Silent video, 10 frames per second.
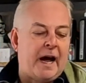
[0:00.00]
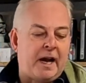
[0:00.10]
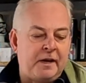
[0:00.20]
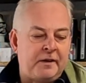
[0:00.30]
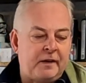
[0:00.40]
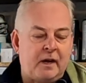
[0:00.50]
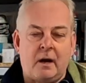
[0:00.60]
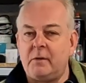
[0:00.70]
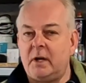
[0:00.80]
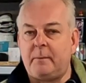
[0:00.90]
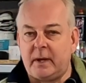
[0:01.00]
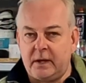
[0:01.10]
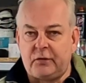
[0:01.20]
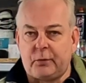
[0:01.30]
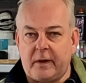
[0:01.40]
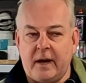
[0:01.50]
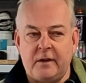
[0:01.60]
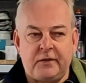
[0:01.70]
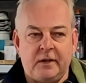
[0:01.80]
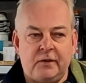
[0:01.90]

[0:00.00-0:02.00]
and I'm really pleased with that.